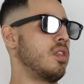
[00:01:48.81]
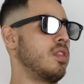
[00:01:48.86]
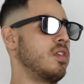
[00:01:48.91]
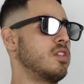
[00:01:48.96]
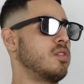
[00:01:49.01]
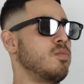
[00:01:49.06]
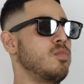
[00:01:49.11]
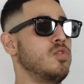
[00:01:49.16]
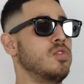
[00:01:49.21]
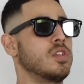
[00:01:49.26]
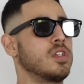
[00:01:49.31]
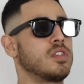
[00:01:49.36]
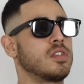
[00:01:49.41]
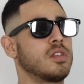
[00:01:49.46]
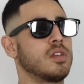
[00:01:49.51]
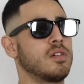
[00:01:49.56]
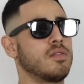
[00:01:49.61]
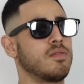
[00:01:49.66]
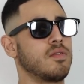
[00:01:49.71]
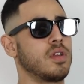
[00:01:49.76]
this music
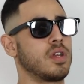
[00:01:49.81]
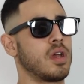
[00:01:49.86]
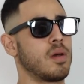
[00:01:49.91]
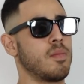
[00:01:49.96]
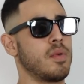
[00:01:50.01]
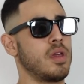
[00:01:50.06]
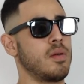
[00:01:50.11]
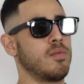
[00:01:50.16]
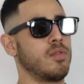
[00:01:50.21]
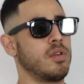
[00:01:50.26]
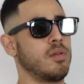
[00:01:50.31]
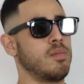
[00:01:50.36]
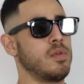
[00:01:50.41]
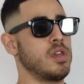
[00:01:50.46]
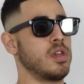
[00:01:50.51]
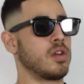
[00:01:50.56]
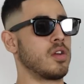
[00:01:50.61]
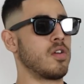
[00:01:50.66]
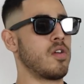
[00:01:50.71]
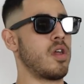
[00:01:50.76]
stuff. Like I'm able to
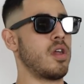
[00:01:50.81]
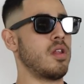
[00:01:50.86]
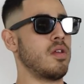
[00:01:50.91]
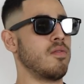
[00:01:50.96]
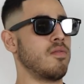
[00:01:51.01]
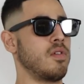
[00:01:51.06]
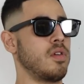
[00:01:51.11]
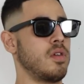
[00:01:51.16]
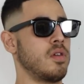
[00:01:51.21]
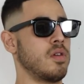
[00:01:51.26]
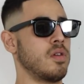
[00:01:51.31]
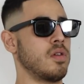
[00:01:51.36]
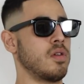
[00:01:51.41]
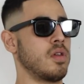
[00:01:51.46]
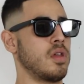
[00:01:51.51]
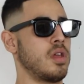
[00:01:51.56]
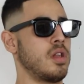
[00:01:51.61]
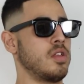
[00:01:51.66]
be a creative here.